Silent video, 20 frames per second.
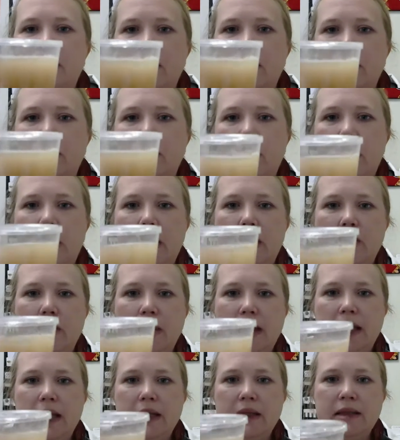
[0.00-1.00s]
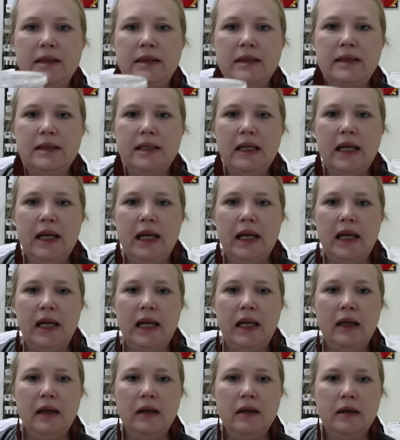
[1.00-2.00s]
what we can
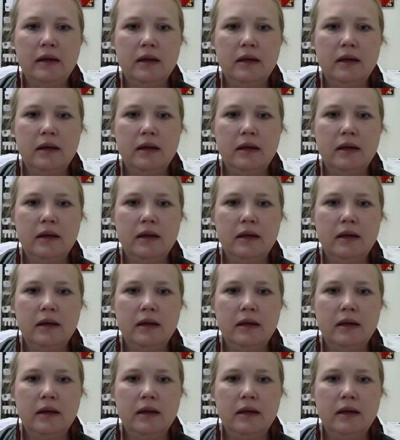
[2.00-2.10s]
see,